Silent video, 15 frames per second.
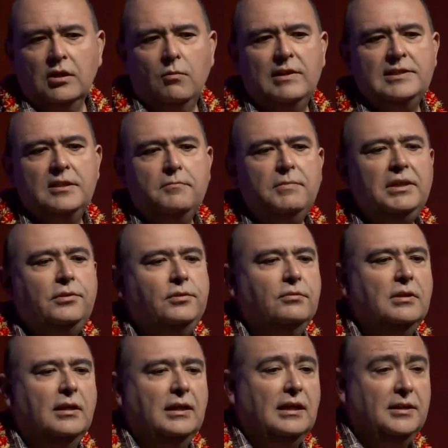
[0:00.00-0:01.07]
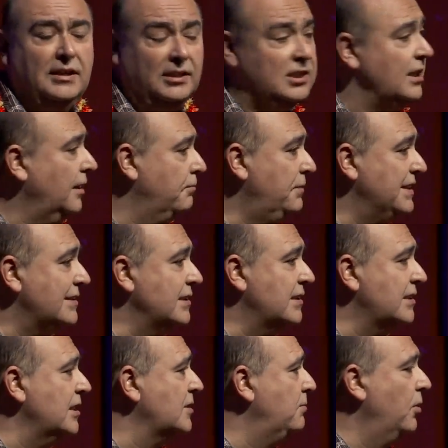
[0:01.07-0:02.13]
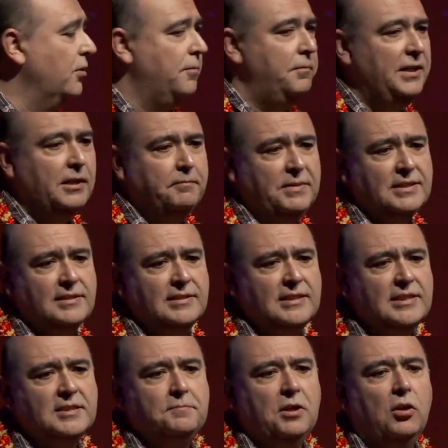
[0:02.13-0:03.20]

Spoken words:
What does it mean to businesses, both big businesses,